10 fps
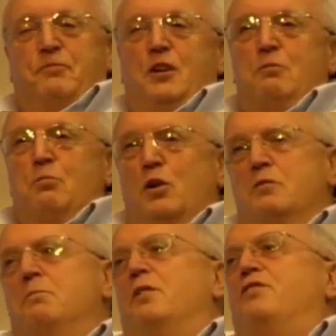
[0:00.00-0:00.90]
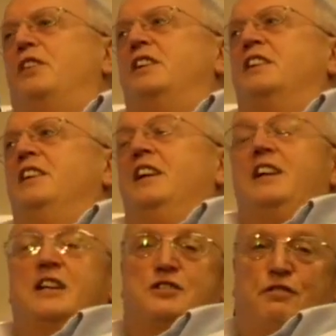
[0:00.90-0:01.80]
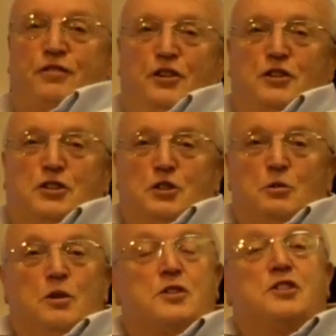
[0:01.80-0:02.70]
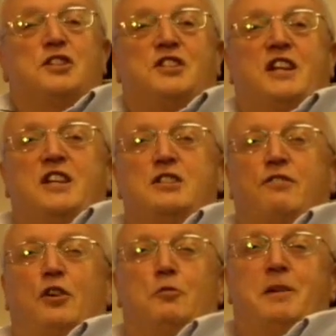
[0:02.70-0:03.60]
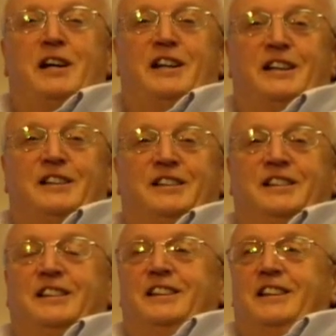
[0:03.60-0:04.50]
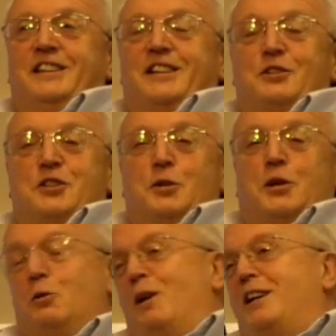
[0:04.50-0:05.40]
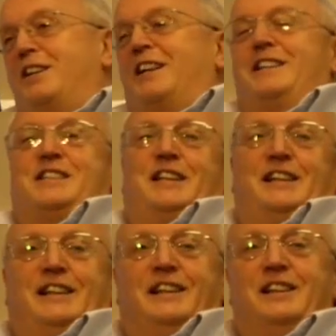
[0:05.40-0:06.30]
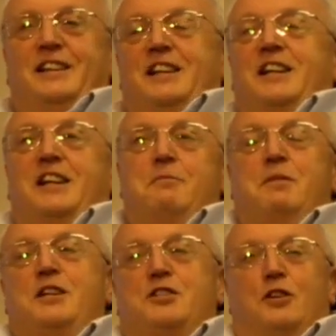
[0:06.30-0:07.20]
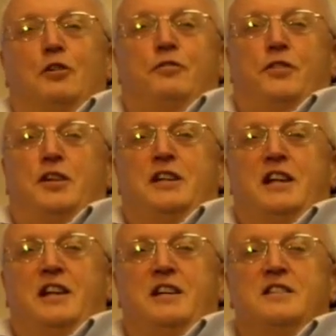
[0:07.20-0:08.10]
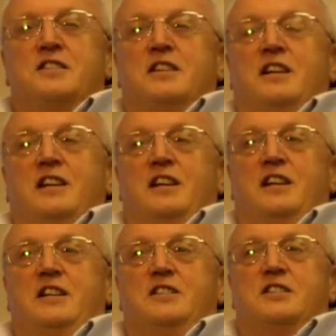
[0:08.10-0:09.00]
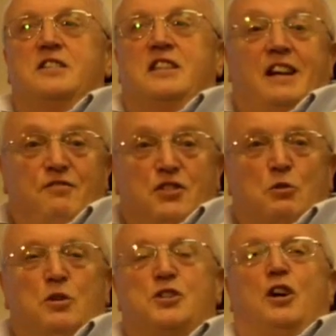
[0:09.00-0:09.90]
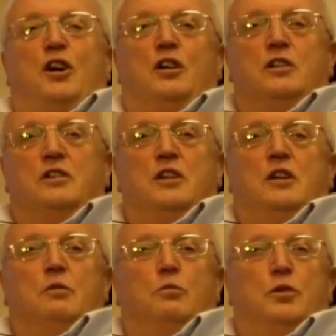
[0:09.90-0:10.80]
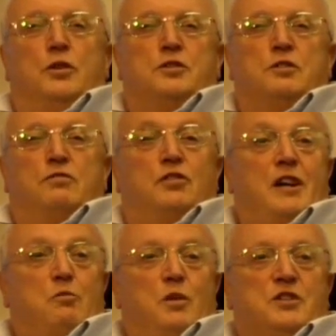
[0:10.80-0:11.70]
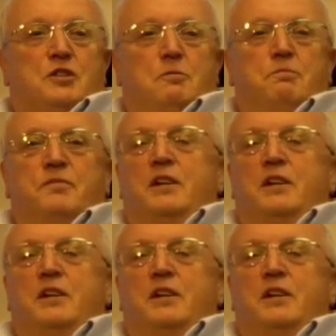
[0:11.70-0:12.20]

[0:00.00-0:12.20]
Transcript: And Warren Buffett is referred to as the Sage of Omaha. Now, to acquire that title, it means that over the years, he's given to us all words of great wisdom.